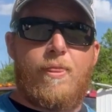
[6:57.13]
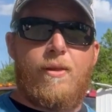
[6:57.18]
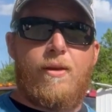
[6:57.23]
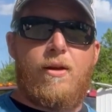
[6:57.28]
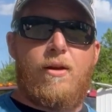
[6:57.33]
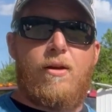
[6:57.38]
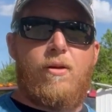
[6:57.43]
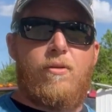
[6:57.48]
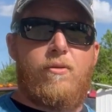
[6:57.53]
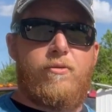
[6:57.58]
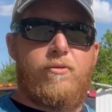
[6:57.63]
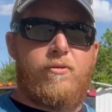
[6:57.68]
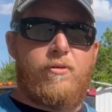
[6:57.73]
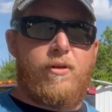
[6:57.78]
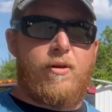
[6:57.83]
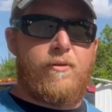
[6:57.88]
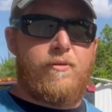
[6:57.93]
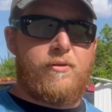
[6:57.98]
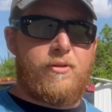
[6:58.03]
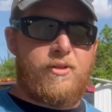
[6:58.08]
of
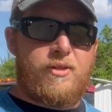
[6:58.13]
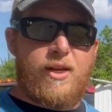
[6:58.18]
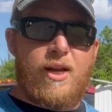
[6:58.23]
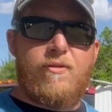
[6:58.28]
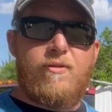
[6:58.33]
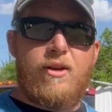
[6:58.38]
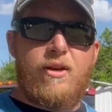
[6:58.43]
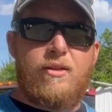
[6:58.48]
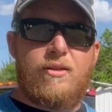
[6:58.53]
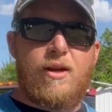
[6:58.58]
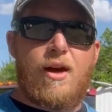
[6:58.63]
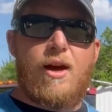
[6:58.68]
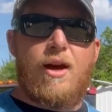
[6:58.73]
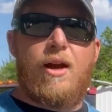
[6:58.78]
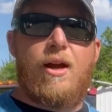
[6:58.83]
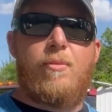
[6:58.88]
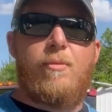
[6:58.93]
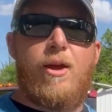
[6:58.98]
saving time